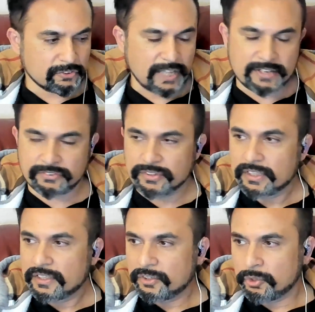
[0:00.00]
So that's,
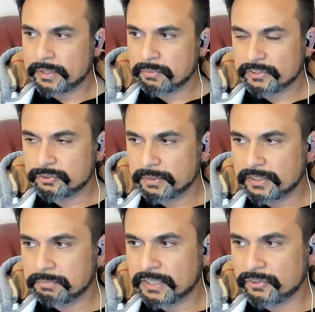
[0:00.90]
nobody wants to
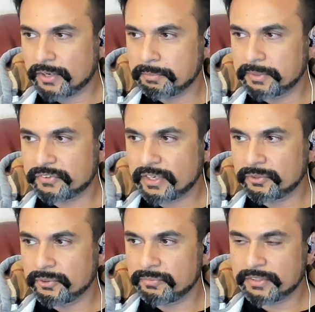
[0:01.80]
become that. So everybody's
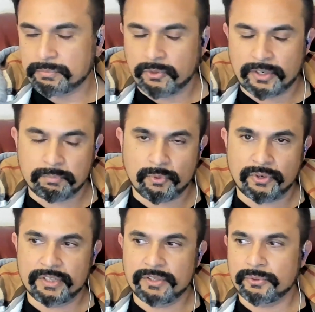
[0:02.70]
trying to invest more and
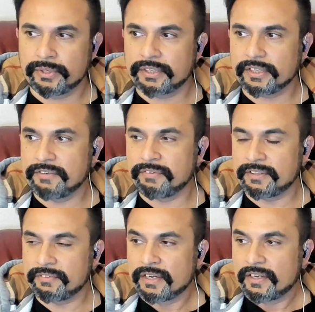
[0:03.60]
more into it,
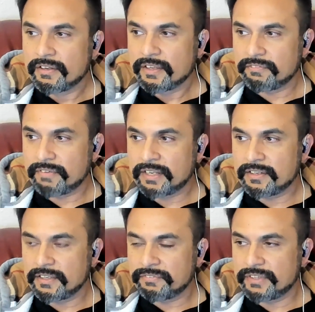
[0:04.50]
even
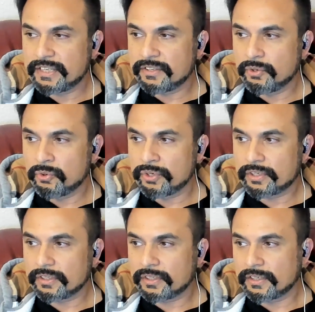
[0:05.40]
when if they don't
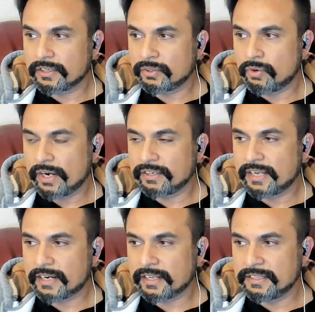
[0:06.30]
quite
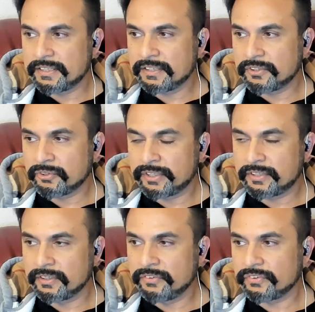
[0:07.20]
get any
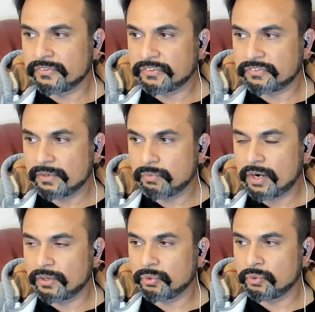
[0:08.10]
returns, they still
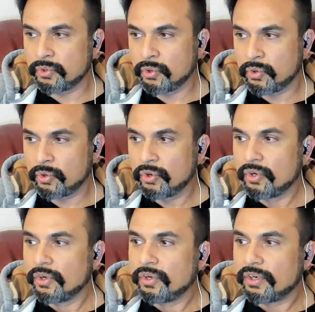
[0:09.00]
want to know
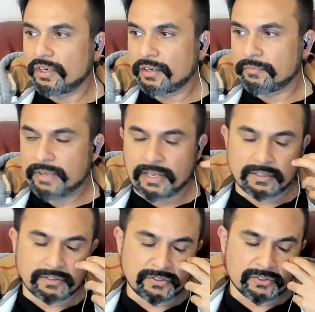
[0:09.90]

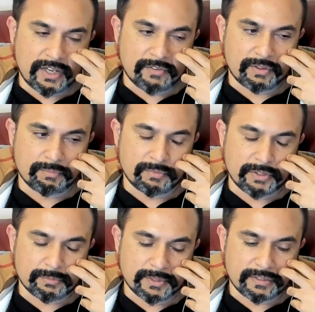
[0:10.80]
and have some
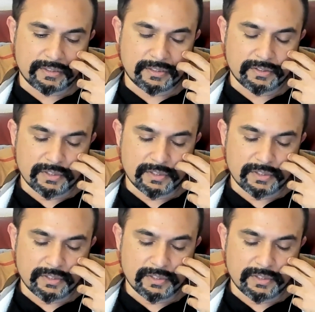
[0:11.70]
investment in it.